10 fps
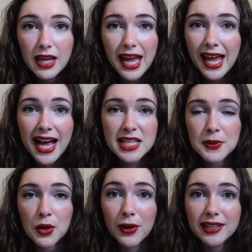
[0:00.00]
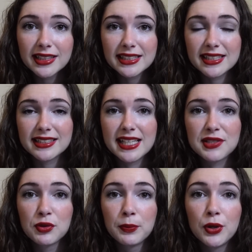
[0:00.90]
It has been a wildly
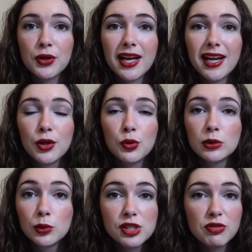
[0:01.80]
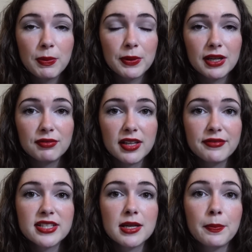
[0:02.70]
successful book, and I know loads of people have
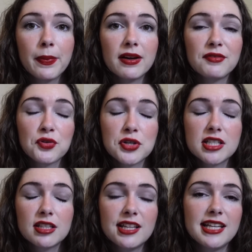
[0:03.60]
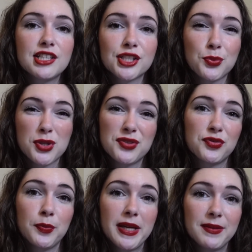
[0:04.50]
loved it, but unfortunately it just wasn't
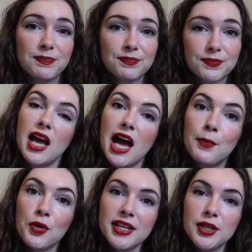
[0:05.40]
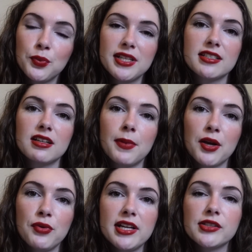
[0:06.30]
for me. A Boy in Winter by
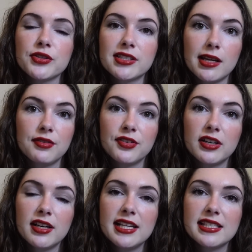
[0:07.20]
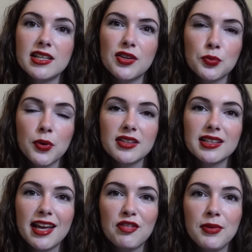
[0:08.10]
Rachel Seifer is another one that
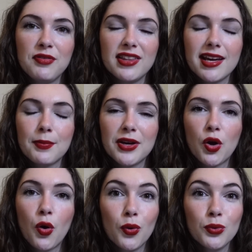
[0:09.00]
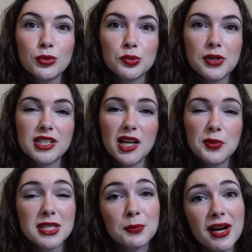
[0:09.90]
left me feeling a bit cold, which I
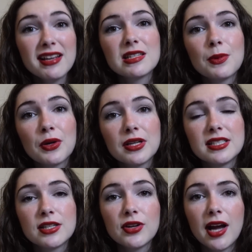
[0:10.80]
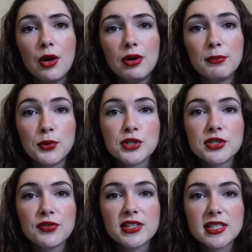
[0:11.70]
was surprised about considering how emotional the